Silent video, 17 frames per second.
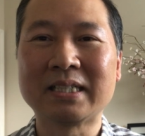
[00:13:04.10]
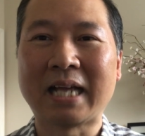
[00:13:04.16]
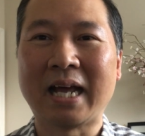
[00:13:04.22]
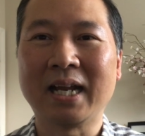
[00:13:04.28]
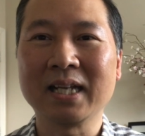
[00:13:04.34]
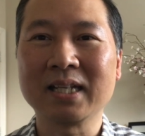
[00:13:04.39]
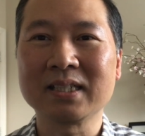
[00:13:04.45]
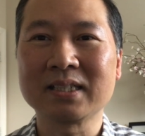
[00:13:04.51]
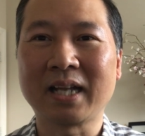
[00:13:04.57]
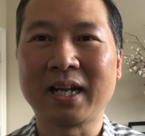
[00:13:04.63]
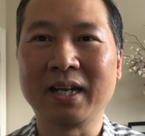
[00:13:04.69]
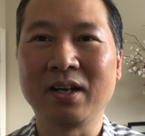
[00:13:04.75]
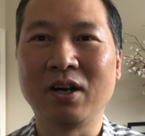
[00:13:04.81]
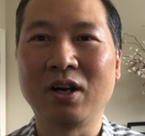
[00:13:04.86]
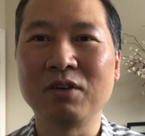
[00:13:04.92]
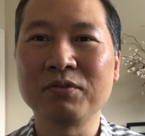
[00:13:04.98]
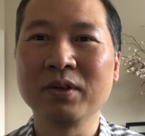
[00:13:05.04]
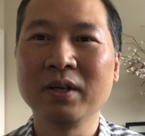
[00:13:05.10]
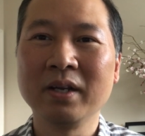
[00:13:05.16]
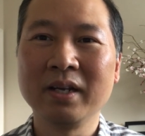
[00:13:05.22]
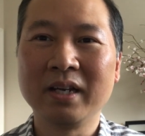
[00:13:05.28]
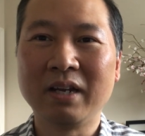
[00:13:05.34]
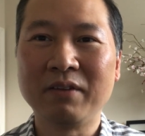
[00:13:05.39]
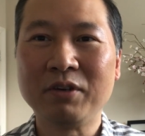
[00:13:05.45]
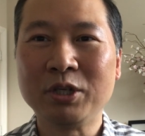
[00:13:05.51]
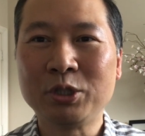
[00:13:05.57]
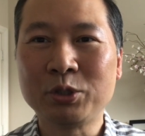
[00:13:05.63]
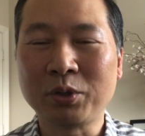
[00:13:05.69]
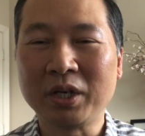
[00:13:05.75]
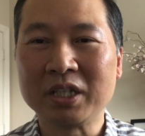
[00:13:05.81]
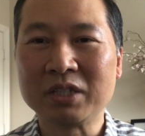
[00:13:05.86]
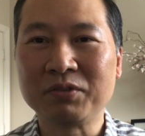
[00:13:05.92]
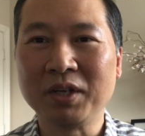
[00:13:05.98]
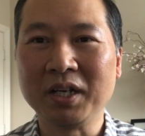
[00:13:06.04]
Alex signing off. If you enjoyed
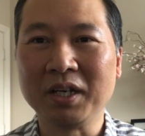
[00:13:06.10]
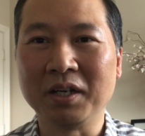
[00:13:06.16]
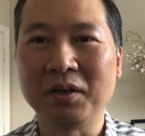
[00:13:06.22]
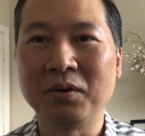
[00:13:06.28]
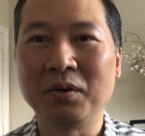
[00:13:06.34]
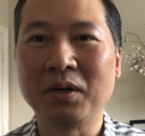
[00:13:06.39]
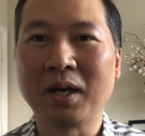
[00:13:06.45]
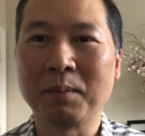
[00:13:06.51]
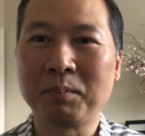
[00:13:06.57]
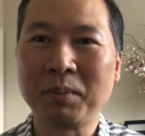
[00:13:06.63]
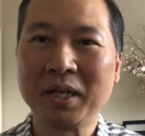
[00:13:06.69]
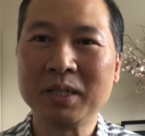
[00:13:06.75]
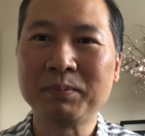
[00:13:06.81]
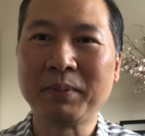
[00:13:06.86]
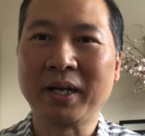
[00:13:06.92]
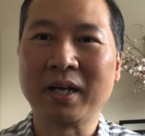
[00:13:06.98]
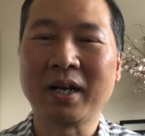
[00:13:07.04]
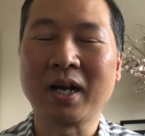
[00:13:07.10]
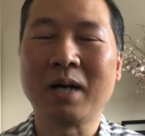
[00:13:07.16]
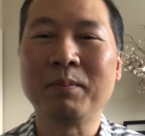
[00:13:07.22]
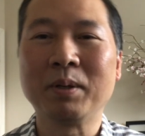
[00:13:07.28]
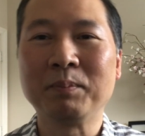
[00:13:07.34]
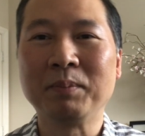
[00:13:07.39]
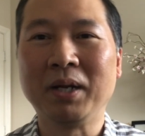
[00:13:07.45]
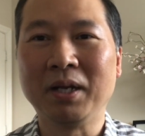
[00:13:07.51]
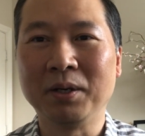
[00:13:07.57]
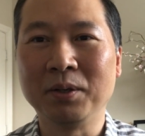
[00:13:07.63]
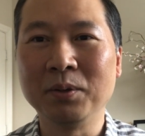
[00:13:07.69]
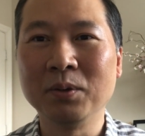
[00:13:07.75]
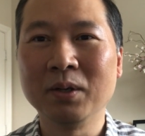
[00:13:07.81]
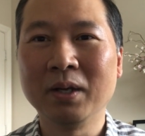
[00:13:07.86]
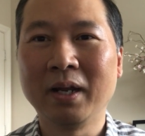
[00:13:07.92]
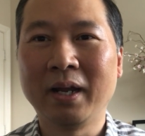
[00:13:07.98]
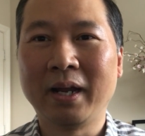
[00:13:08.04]
this video, please make a comment below
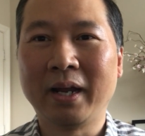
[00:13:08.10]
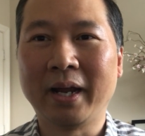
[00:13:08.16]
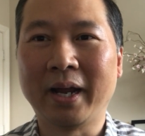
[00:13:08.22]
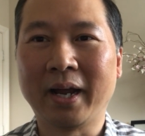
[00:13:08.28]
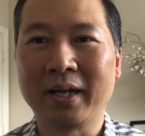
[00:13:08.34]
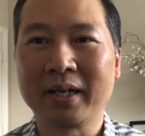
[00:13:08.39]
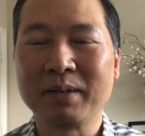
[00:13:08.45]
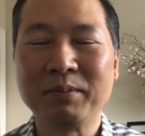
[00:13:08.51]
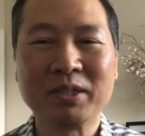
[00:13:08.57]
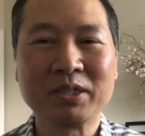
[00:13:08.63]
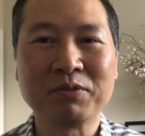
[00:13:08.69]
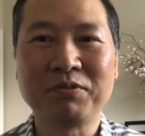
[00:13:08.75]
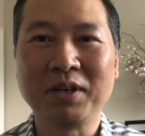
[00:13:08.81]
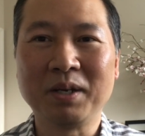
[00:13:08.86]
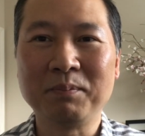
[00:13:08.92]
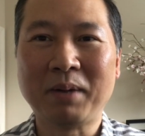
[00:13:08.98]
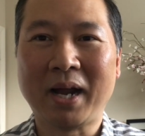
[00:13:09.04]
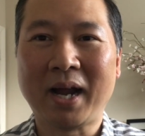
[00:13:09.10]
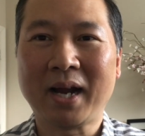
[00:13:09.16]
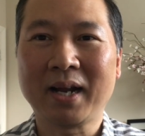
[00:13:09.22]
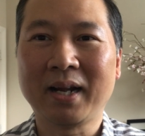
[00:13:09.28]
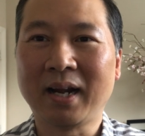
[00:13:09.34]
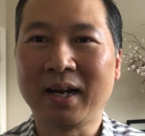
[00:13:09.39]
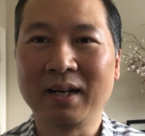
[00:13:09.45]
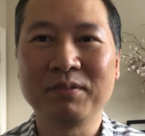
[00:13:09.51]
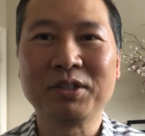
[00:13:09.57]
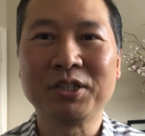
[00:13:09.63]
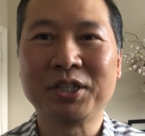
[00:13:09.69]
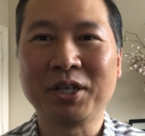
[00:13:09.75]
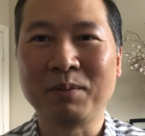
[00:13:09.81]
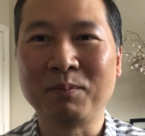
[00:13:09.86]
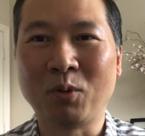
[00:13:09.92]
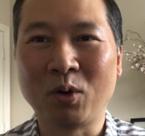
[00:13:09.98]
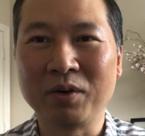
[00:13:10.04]
and give me some feedback, and I'd love to
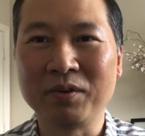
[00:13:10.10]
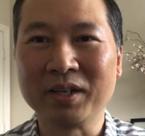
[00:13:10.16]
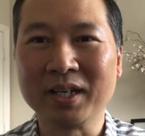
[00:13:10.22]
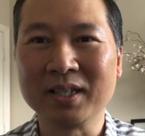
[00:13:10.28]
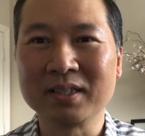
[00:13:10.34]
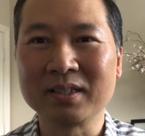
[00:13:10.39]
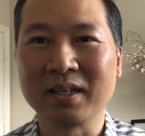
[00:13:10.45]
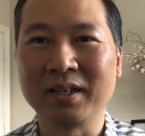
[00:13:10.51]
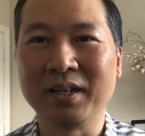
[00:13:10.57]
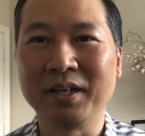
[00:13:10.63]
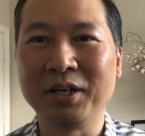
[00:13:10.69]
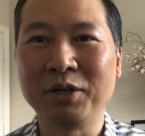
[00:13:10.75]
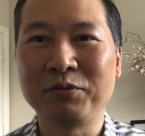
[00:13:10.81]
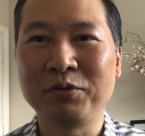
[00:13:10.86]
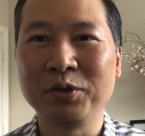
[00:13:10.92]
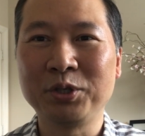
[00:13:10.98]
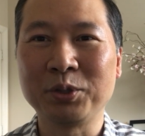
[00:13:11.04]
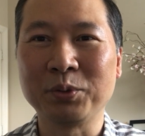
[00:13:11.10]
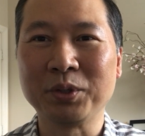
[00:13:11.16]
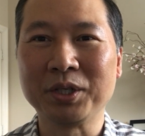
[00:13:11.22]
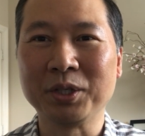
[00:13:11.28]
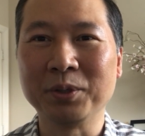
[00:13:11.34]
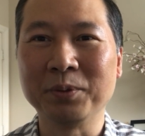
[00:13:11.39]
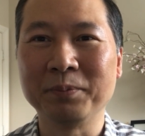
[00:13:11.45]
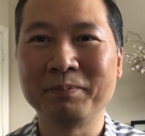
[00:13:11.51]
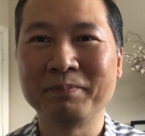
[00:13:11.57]
share more of these in the near future with you.